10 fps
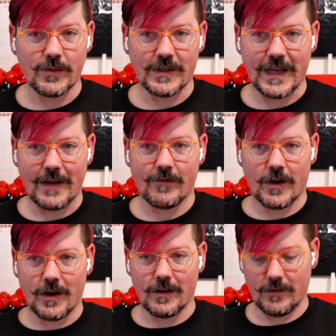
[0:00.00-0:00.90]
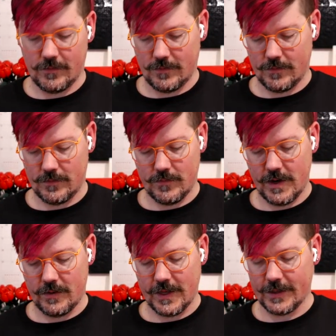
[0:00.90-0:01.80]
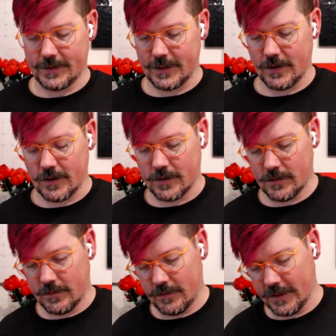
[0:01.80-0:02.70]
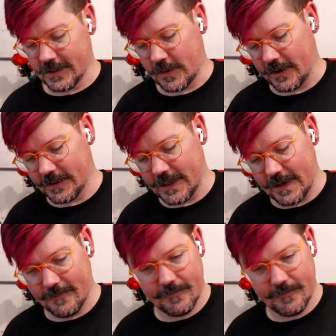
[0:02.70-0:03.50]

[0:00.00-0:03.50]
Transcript: we're sad for her. We don't like to see her experience that.